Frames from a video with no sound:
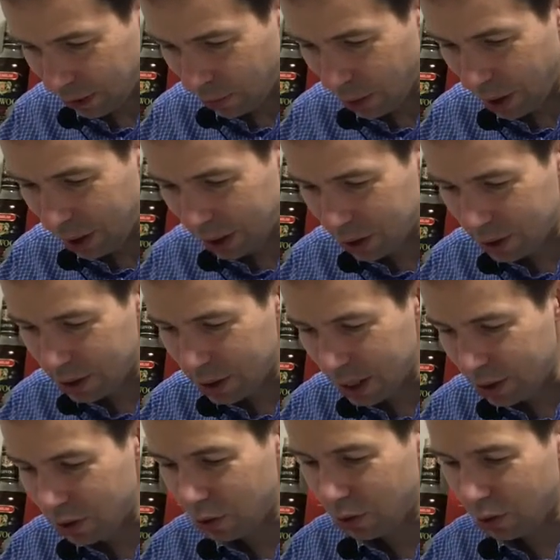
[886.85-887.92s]
Well, it just
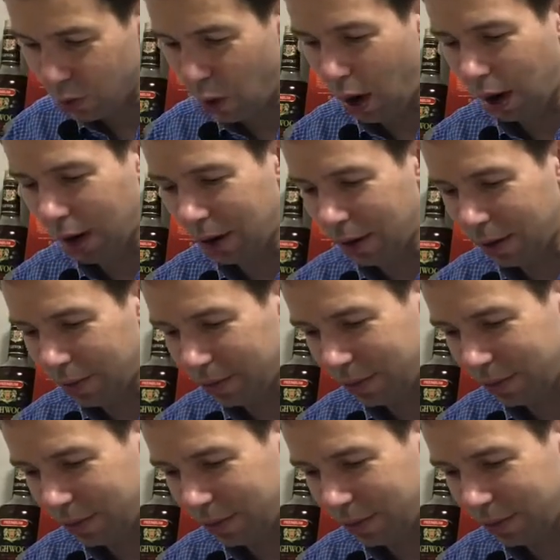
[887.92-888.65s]
says rock.